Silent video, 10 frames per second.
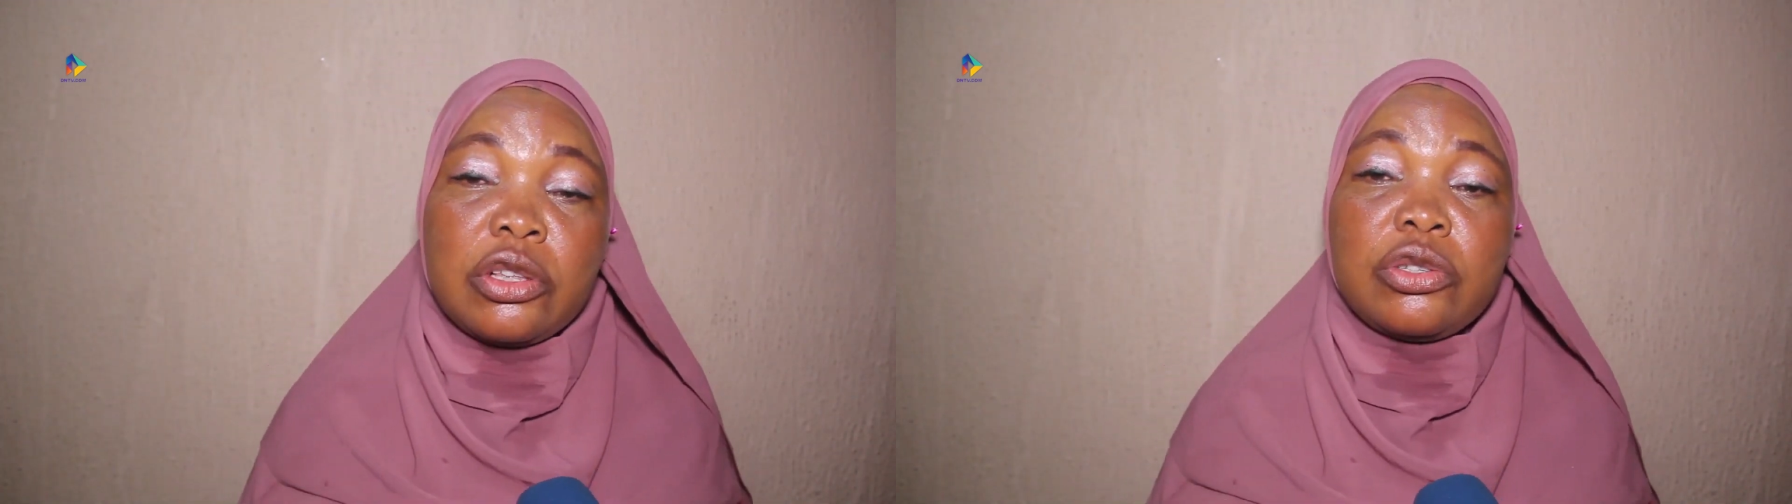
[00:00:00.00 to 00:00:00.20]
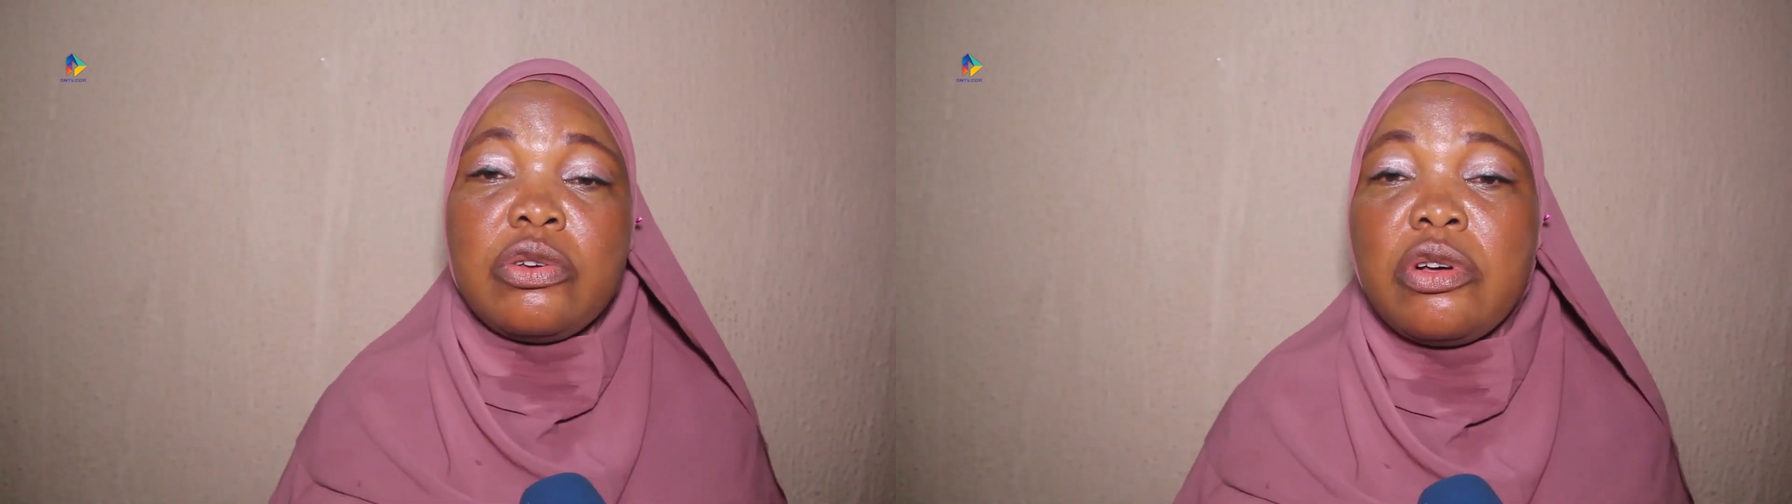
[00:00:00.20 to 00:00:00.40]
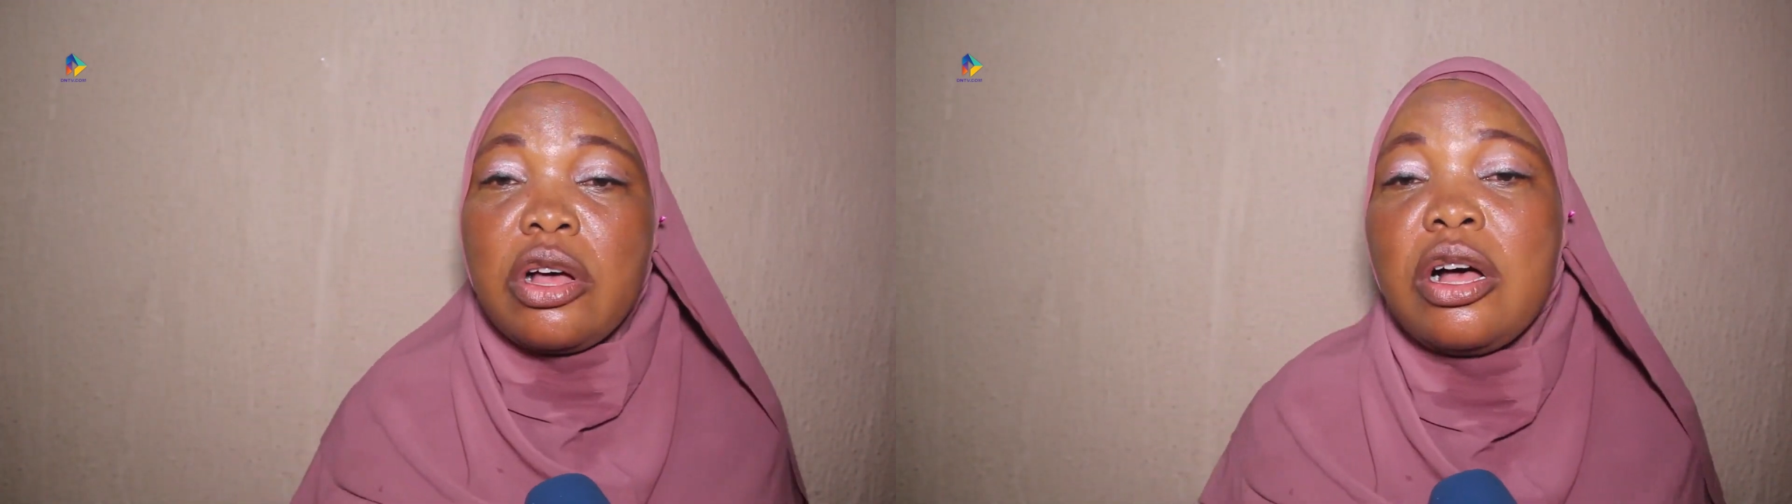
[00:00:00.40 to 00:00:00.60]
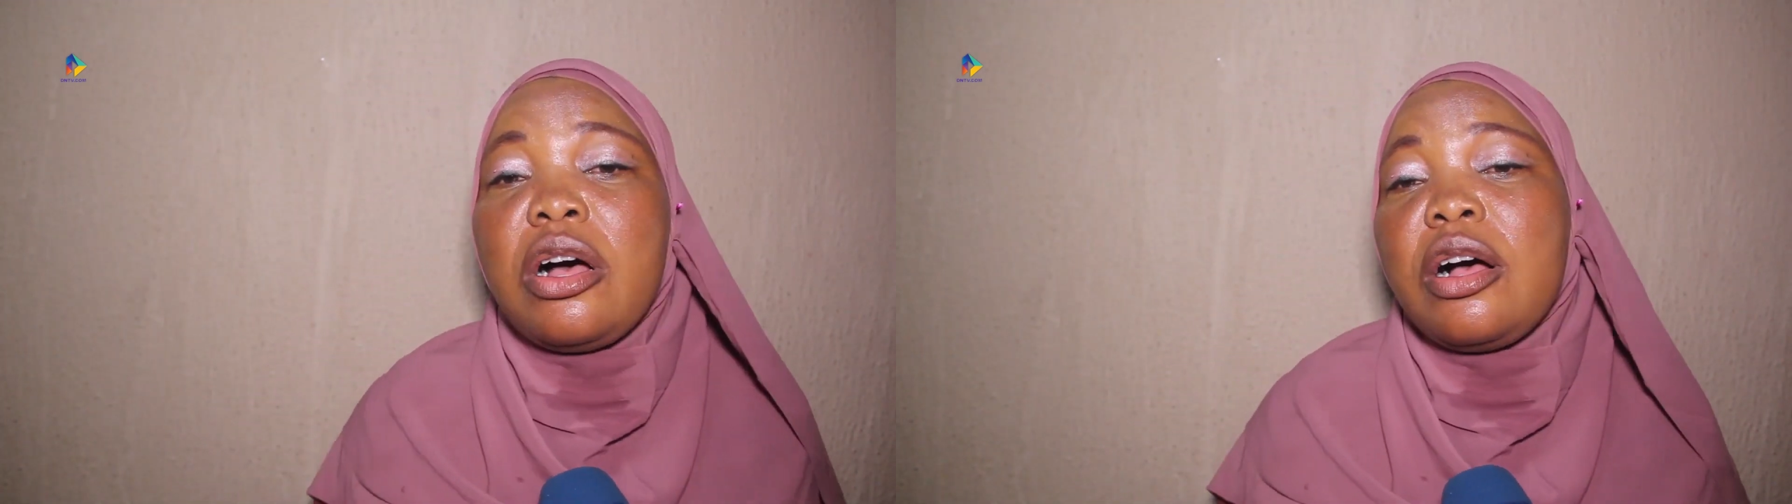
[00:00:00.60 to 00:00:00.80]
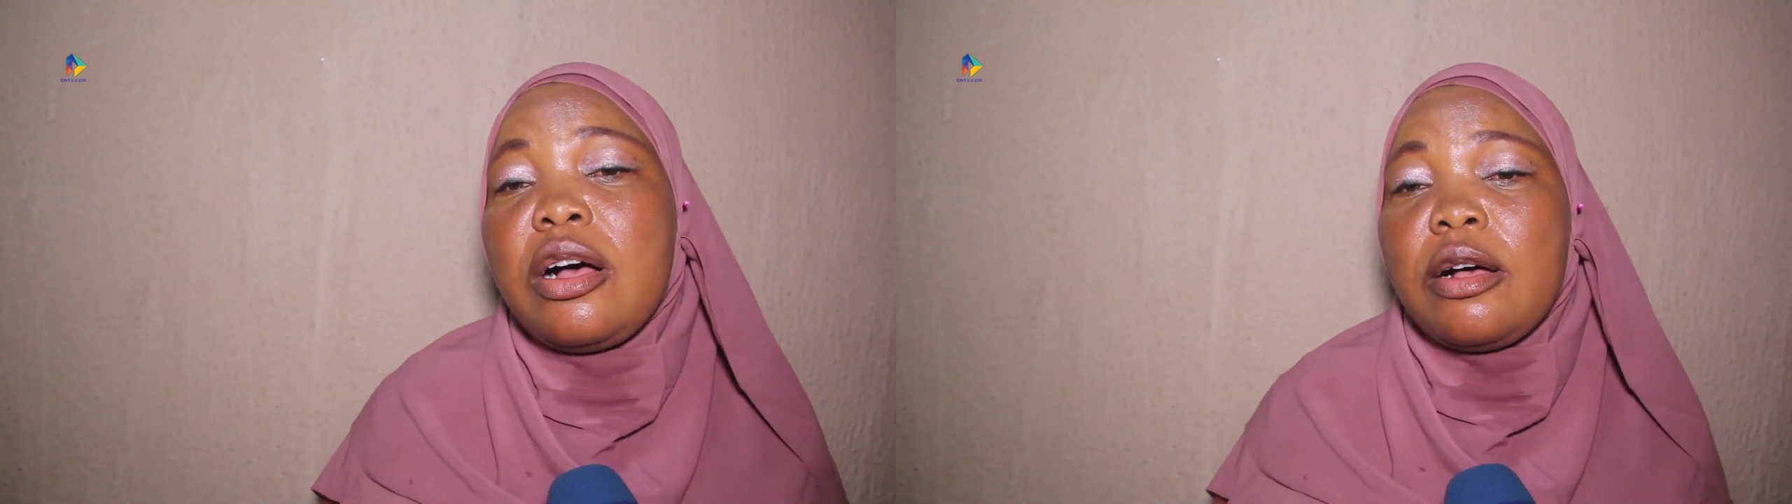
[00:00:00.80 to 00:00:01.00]
to
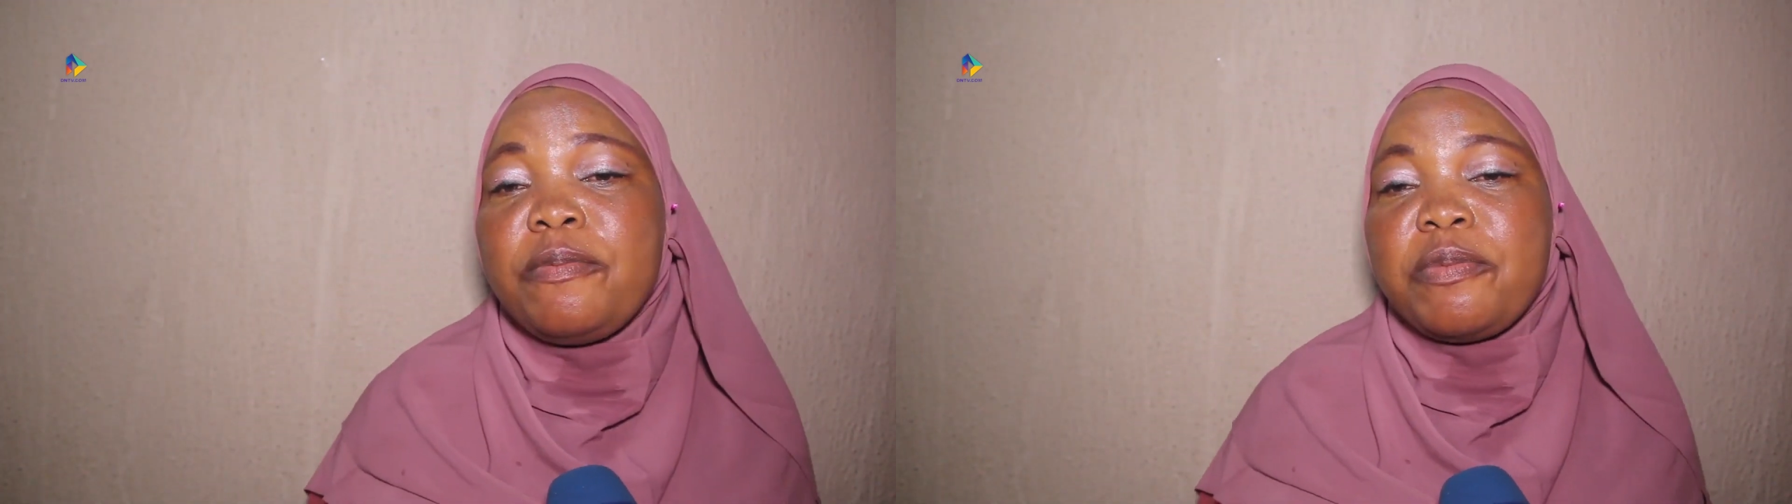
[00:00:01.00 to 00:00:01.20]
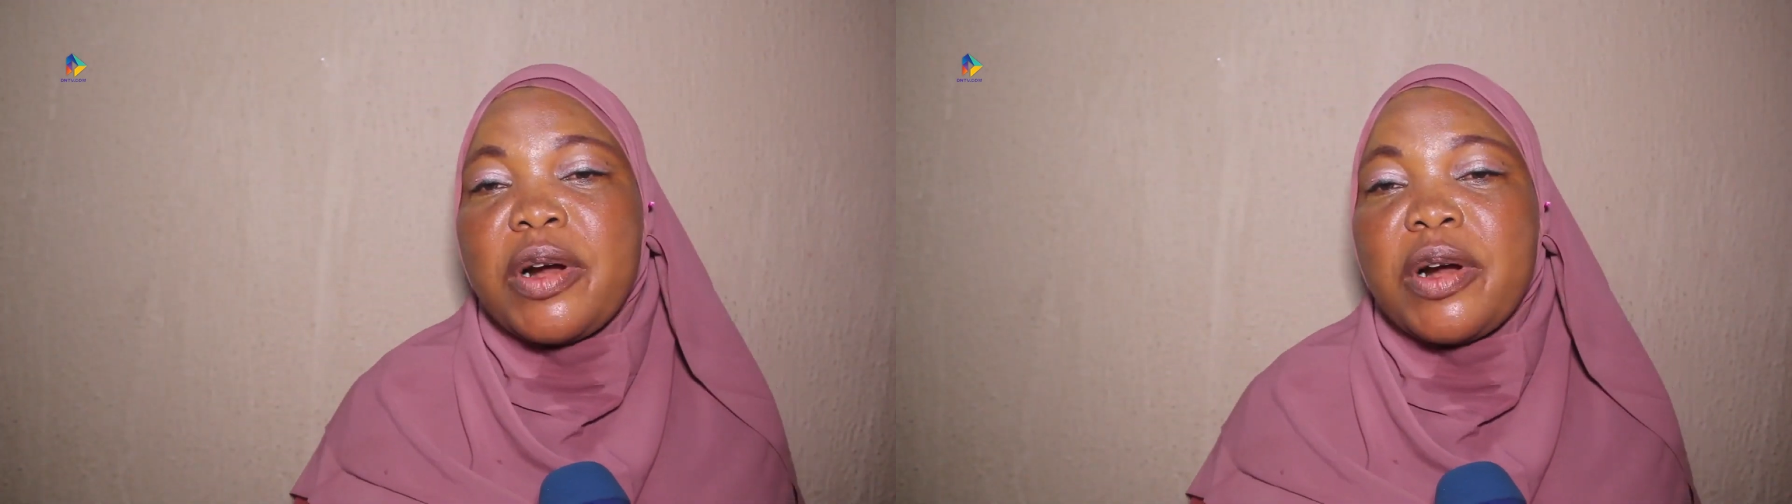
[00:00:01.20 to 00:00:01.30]
all